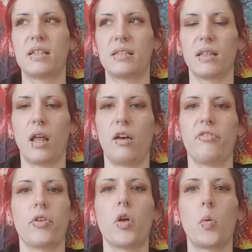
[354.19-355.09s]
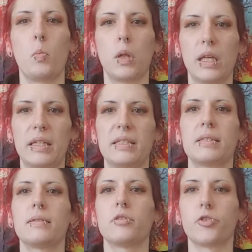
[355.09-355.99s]
is love,
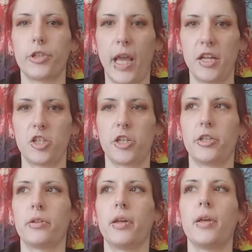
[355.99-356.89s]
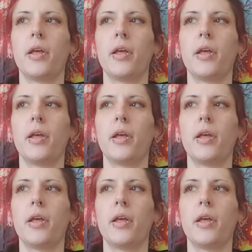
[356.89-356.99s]
bliss, creation.